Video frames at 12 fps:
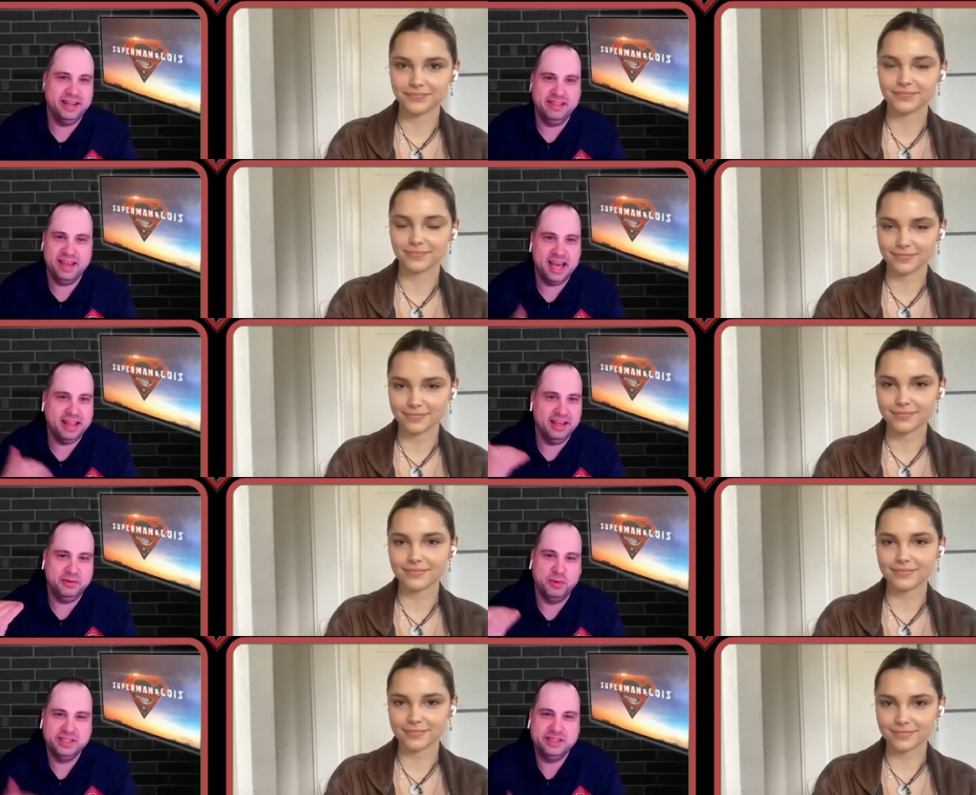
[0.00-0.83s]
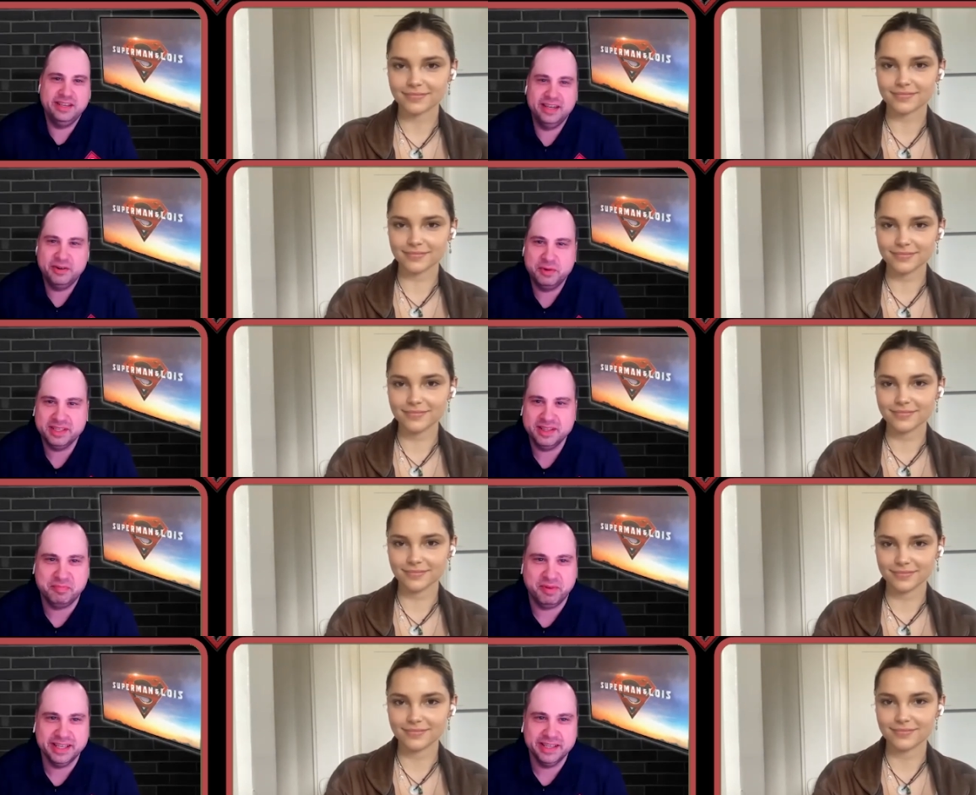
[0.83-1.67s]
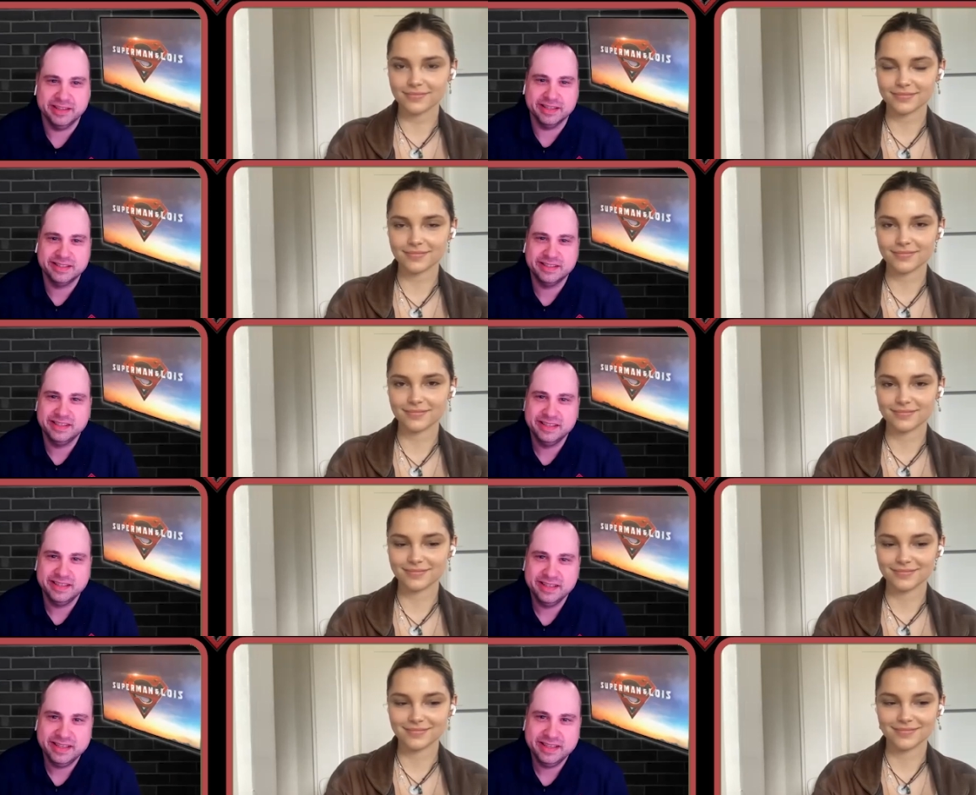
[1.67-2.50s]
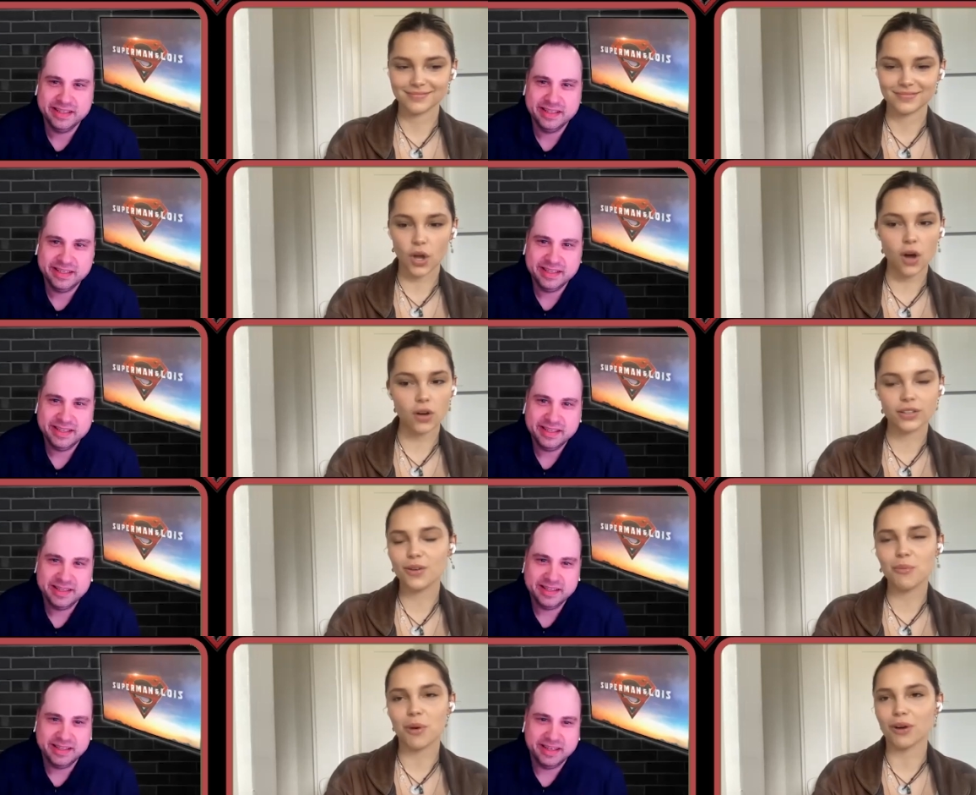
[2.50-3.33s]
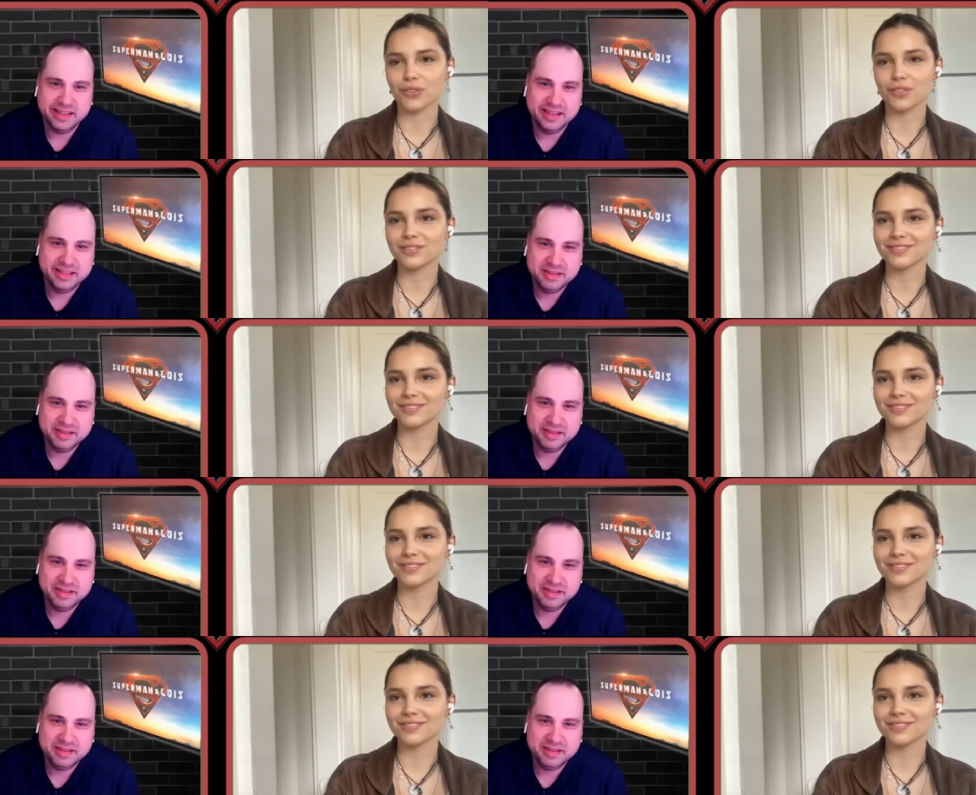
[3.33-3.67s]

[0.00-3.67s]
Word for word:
Speaker 1: in that like what's the what's on the bucket list
Speaker 2: oh you know marvel